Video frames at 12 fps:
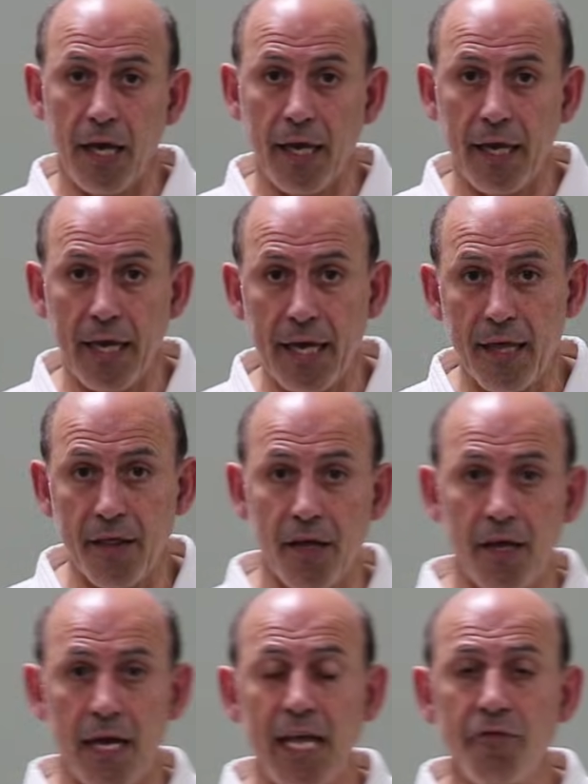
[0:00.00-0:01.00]

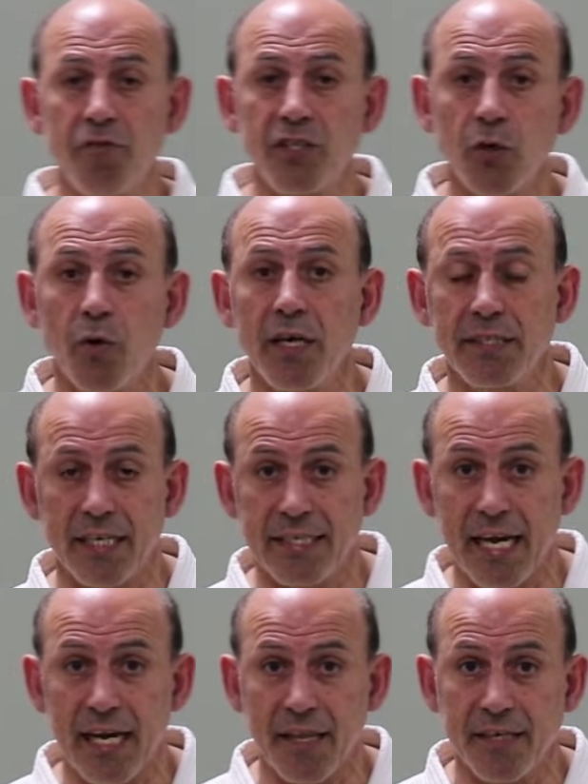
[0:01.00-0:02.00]
The end result is
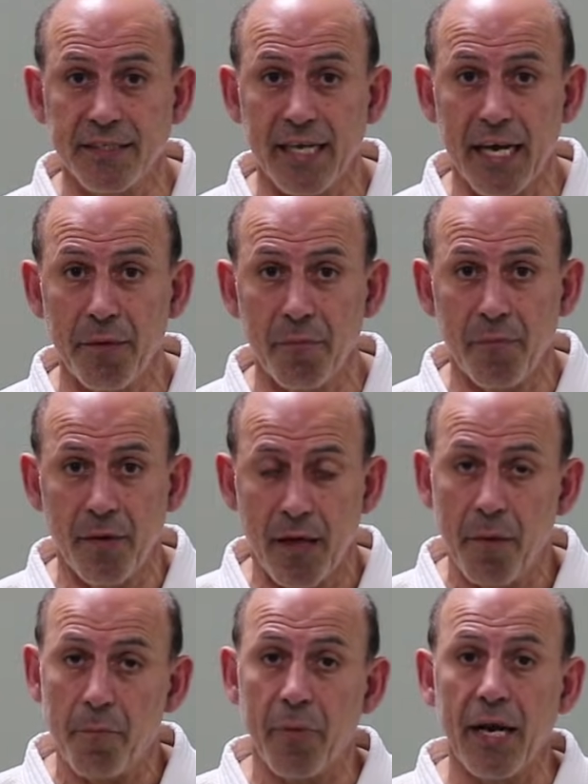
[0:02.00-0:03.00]
exactly the same,
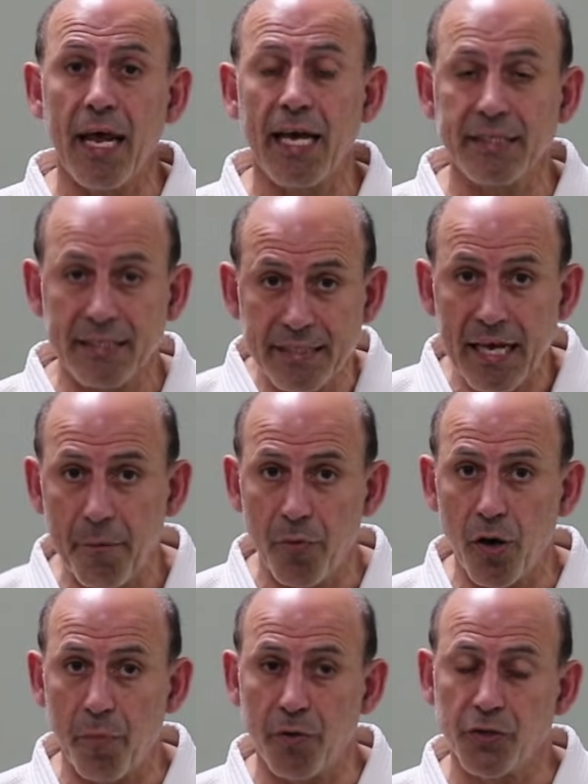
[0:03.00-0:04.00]
but it has the same
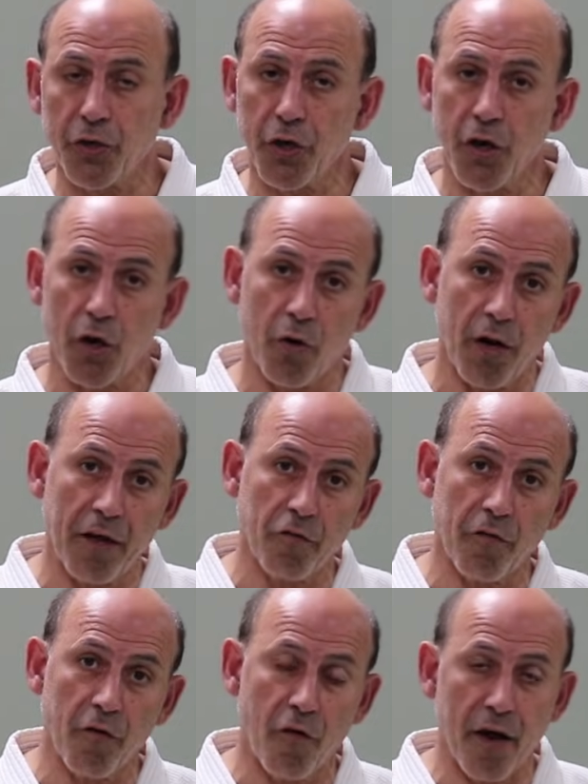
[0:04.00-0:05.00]
purpose. So you can go left
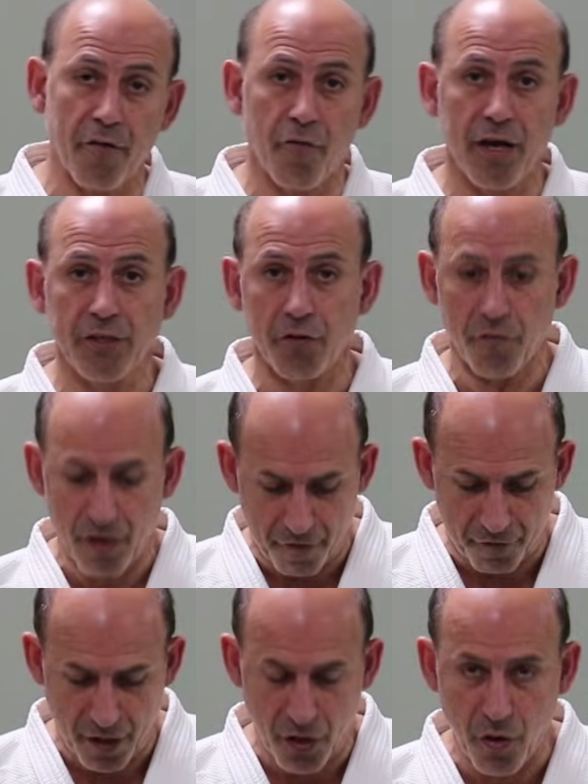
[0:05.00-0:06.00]
over right, right over
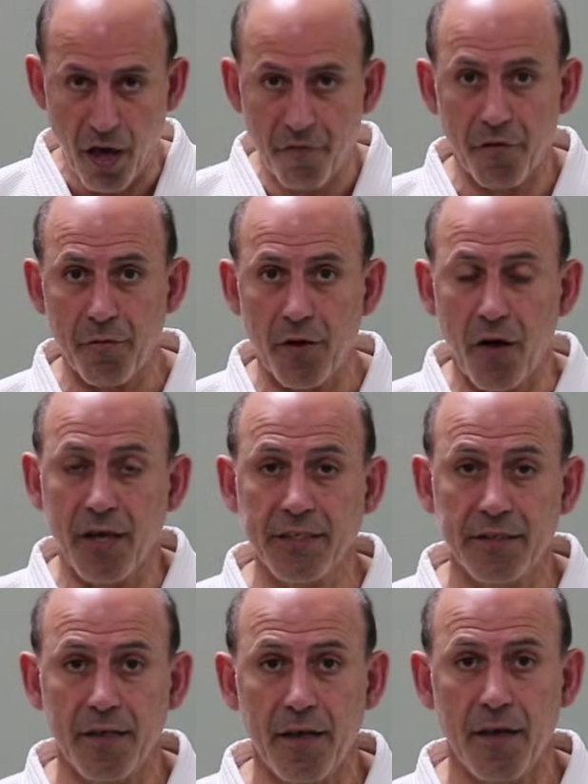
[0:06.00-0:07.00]
left, and you have a
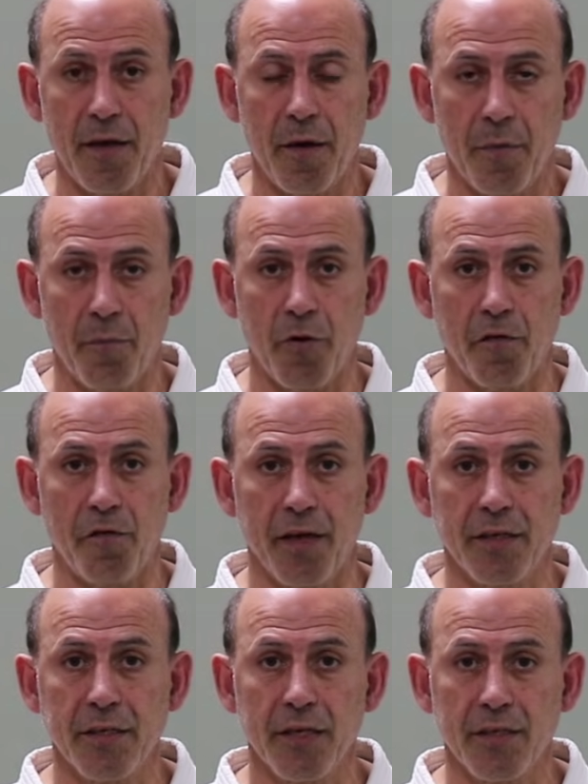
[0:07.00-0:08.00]
nice,
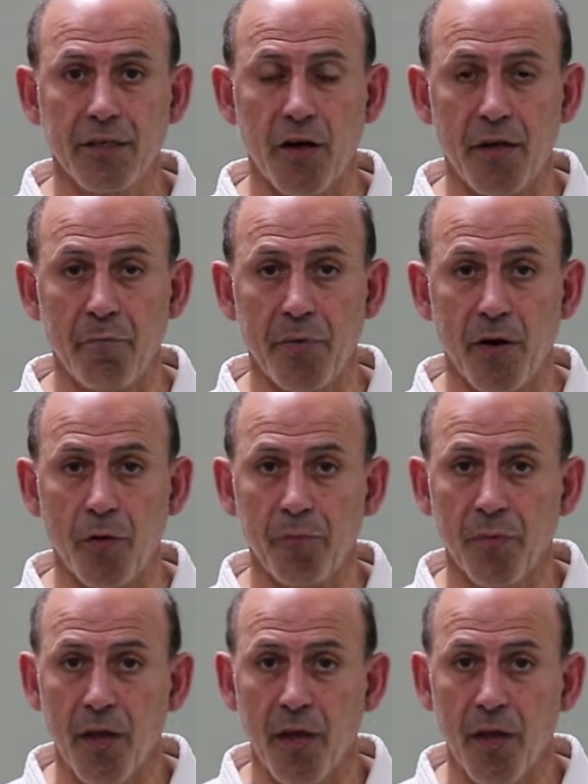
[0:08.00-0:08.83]
perfect tying belt.